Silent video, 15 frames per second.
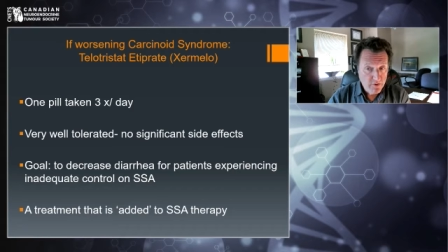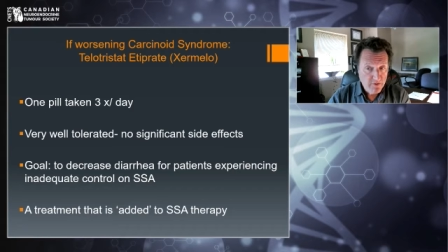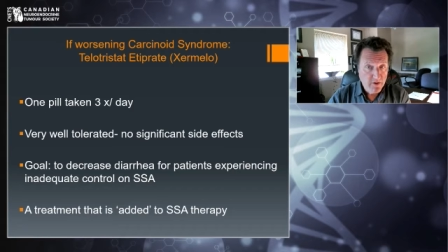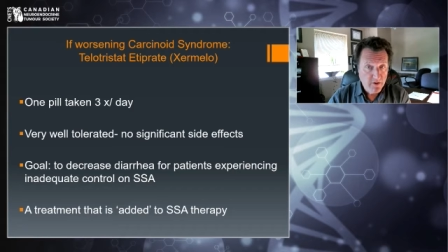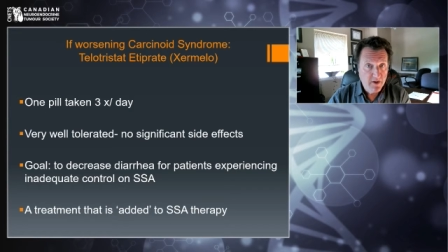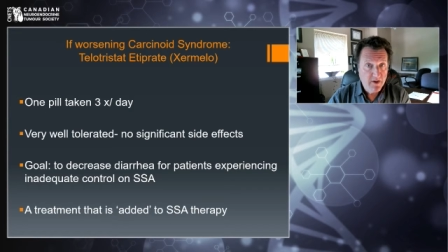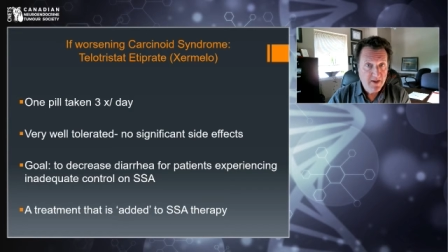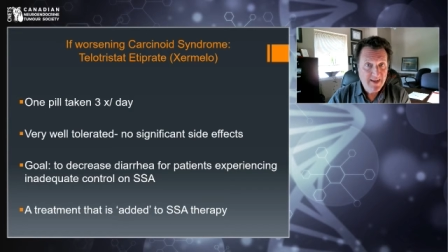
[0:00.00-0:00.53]

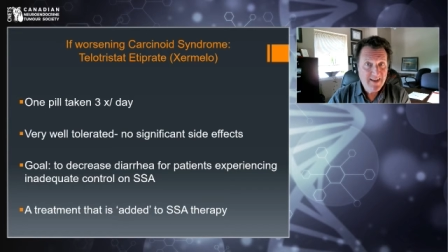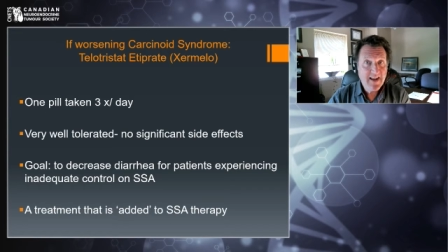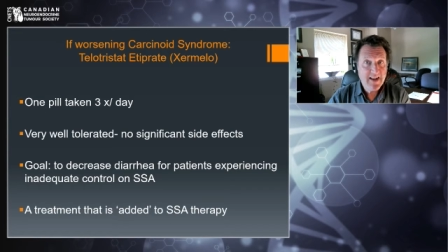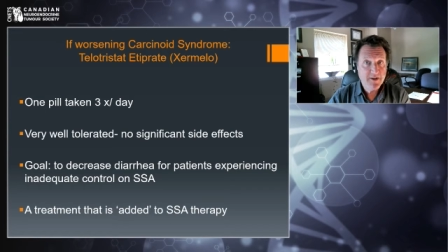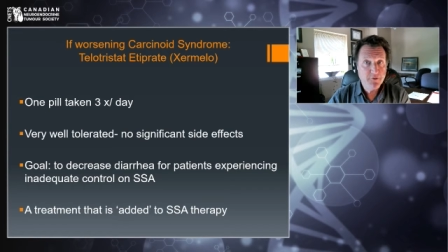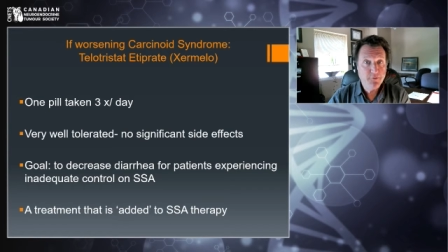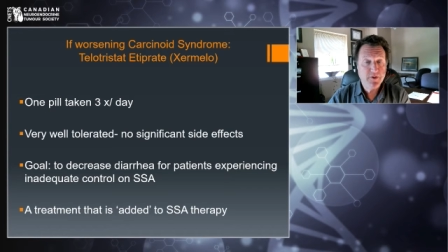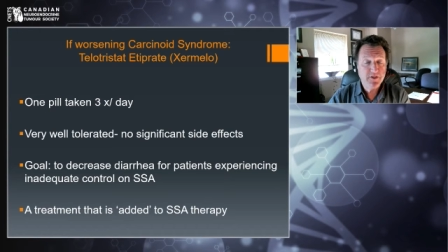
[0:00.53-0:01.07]
uh,
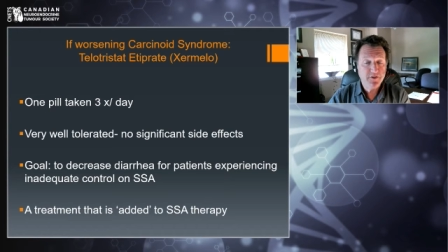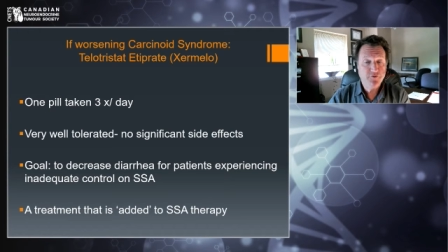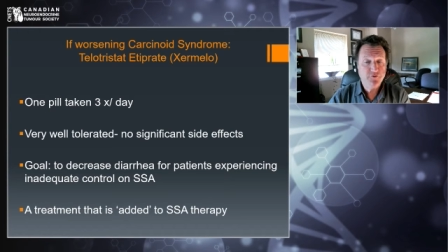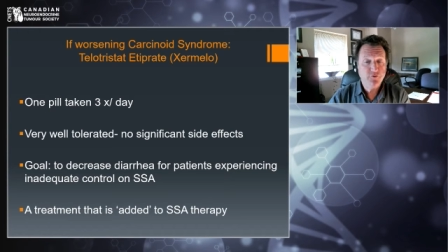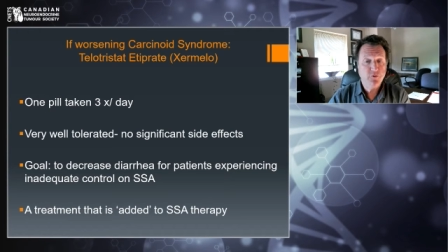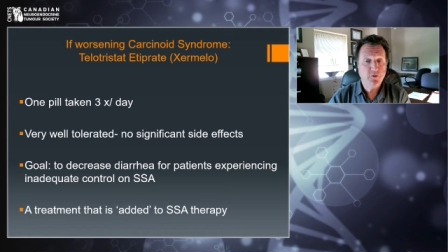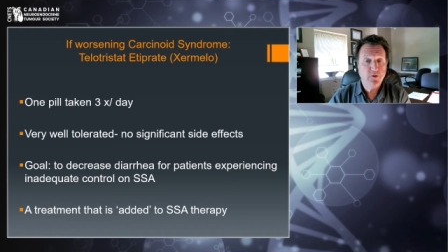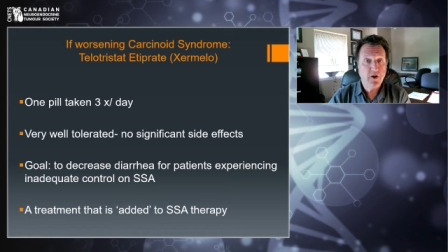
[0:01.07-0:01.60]
inadequate
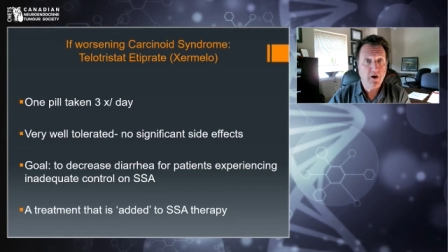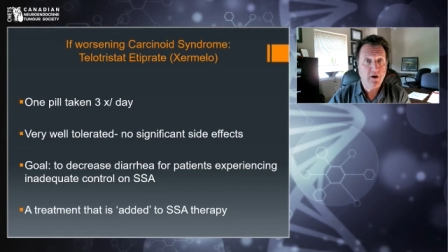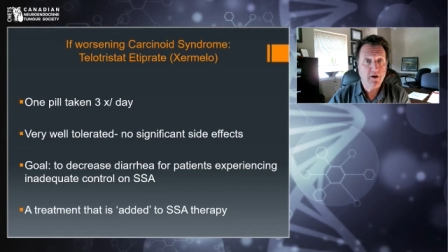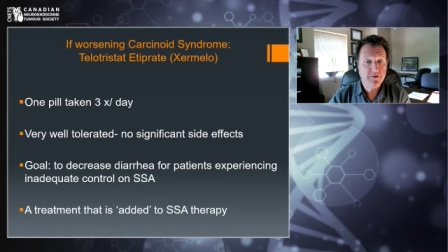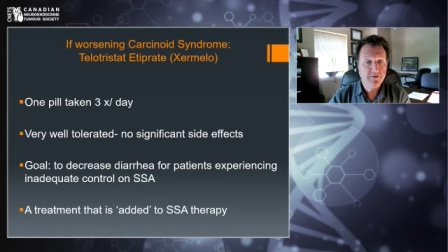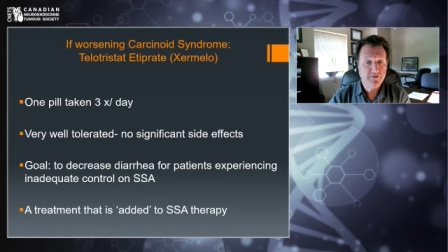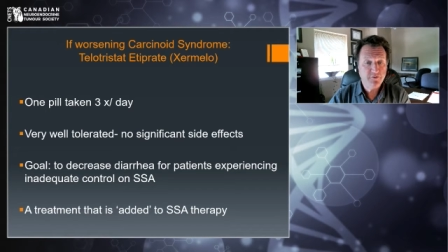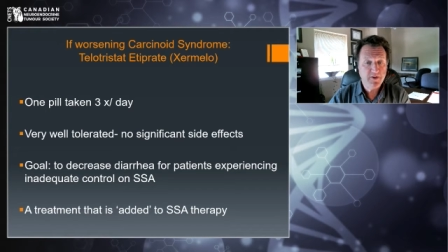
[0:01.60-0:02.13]
control
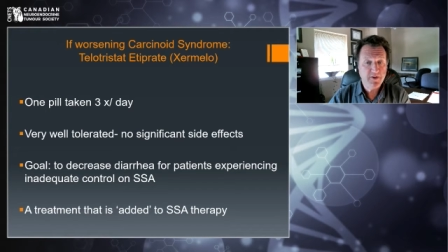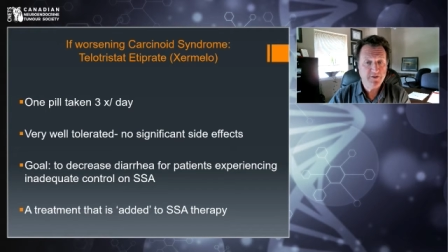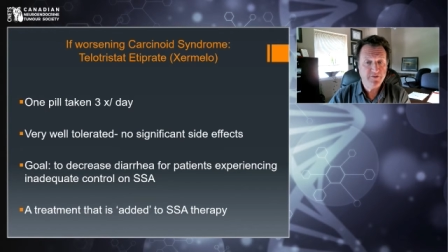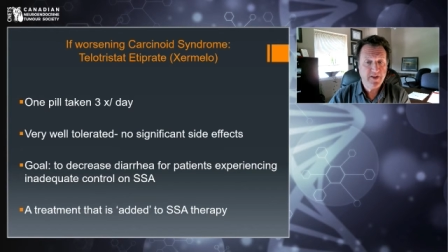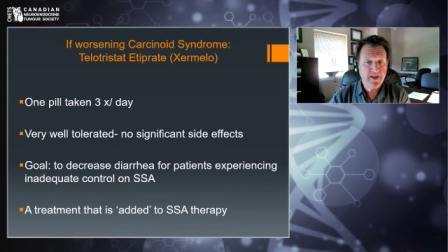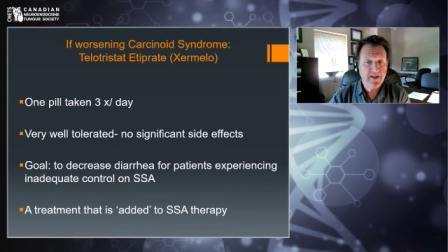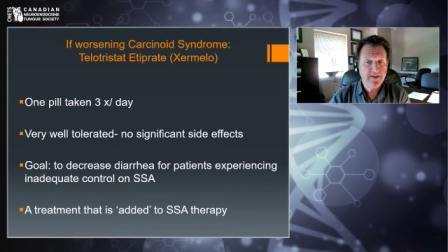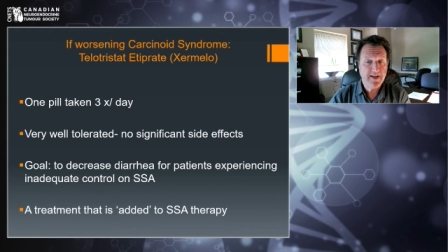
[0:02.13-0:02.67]
on
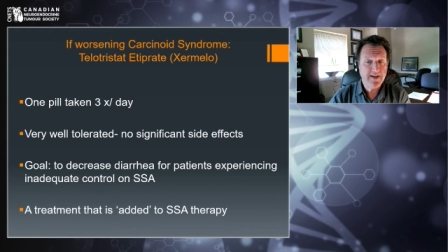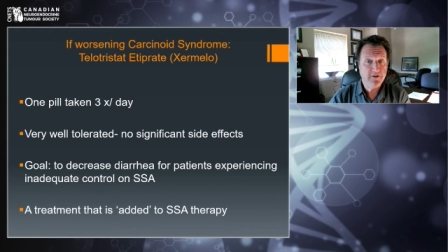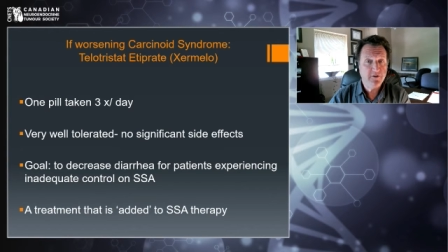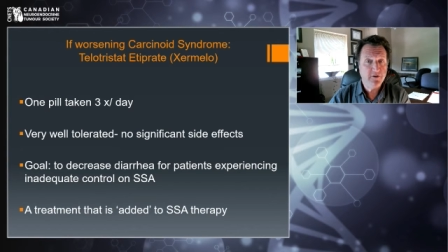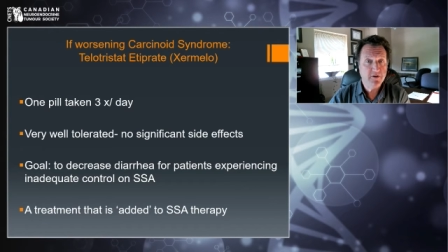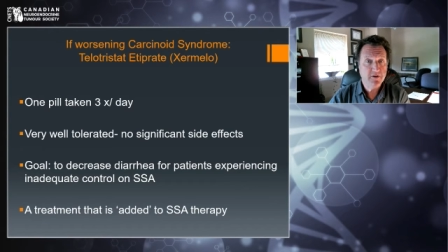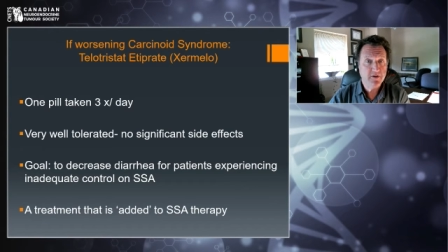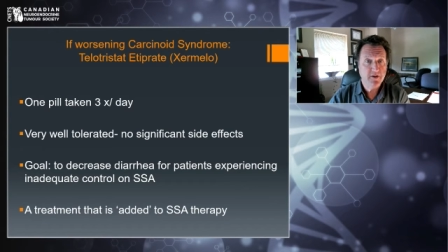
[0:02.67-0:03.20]
somatostatin
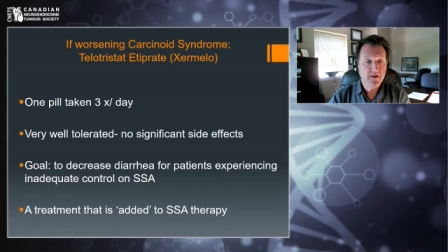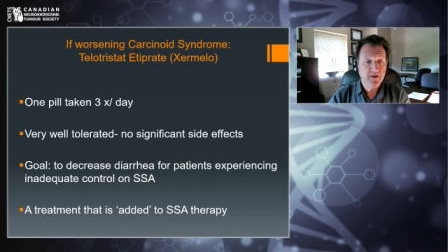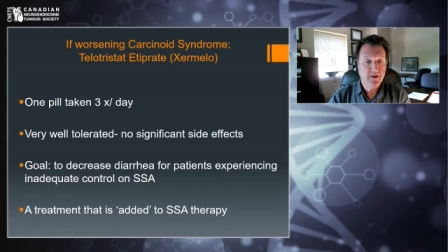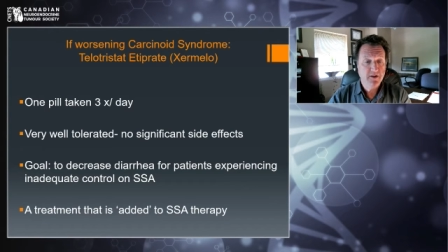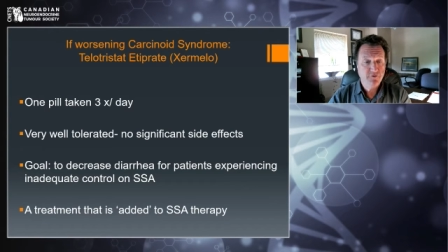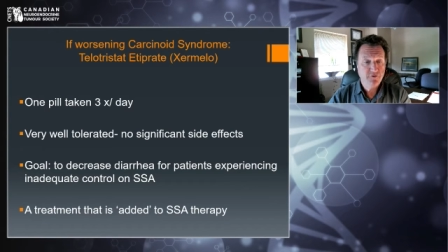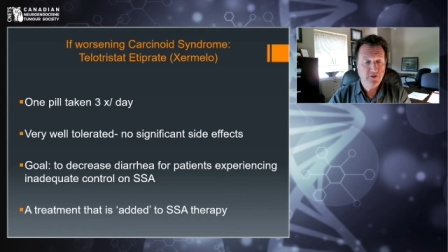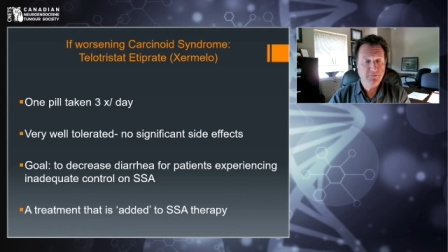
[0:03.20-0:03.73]
analog
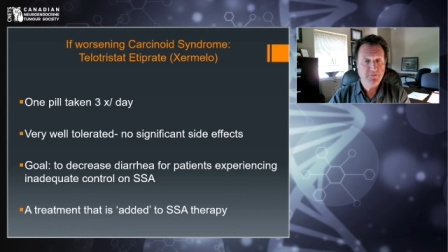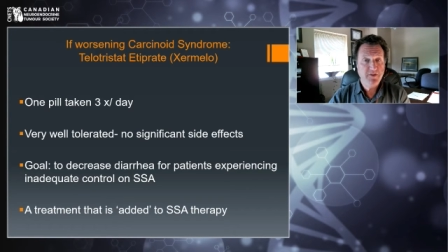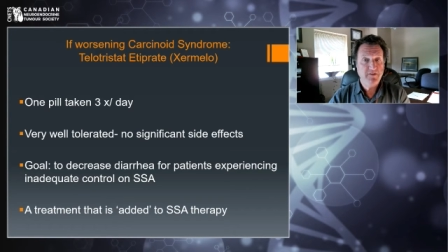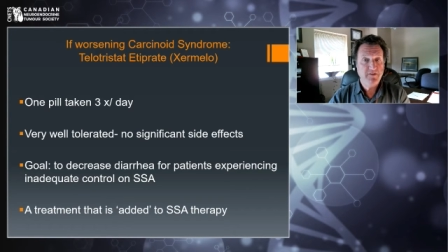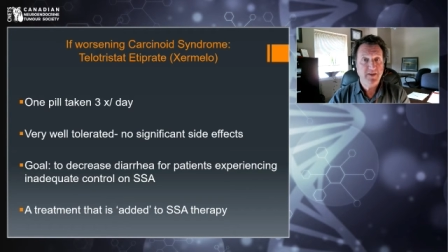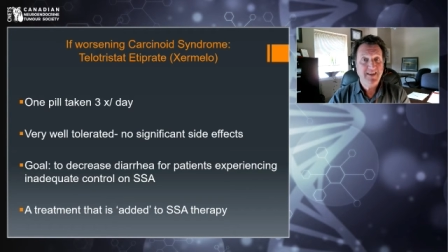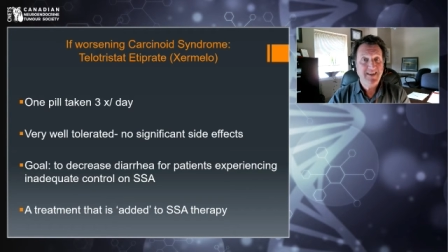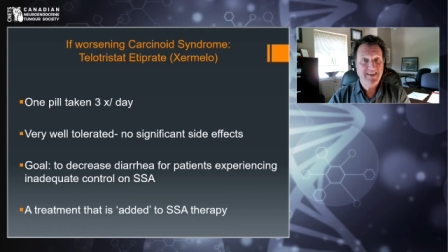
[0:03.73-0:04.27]
treatment.